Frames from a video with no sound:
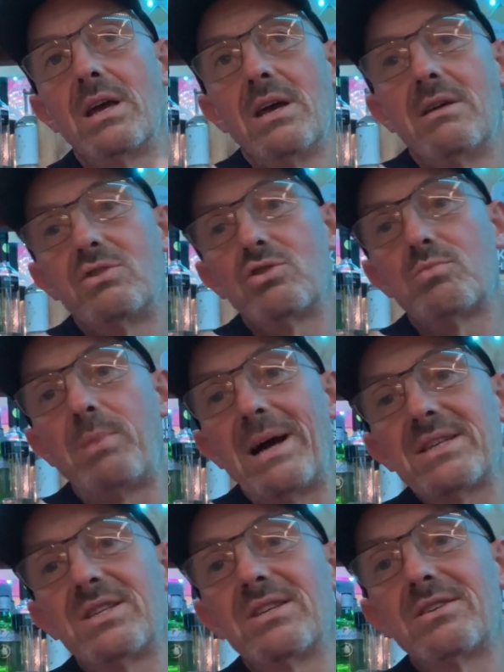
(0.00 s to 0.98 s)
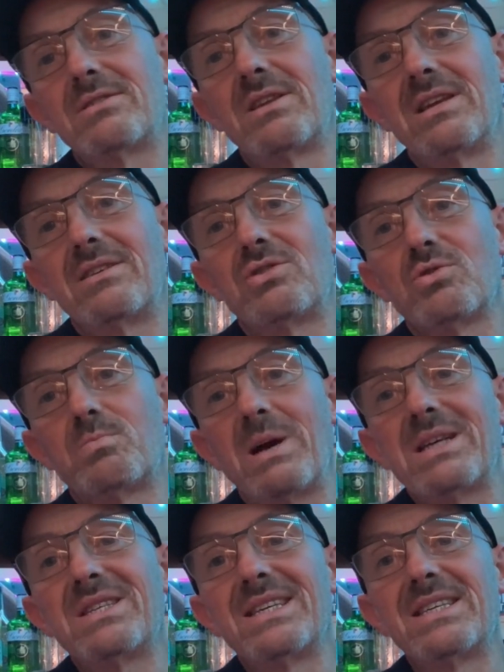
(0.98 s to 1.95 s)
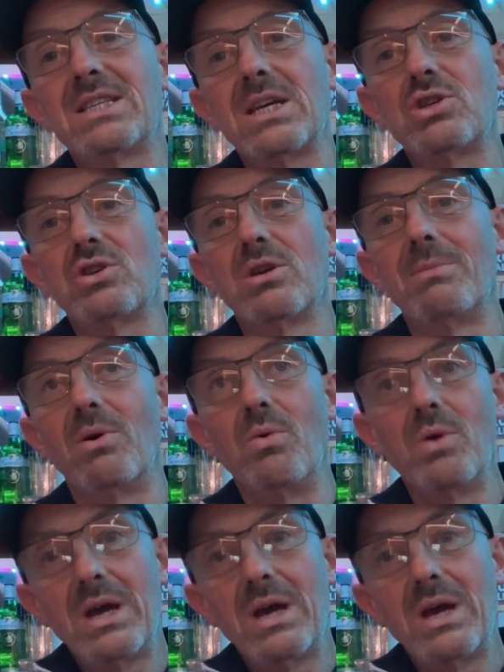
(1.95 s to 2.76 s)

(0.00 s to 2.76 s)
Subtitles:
just past the sessionable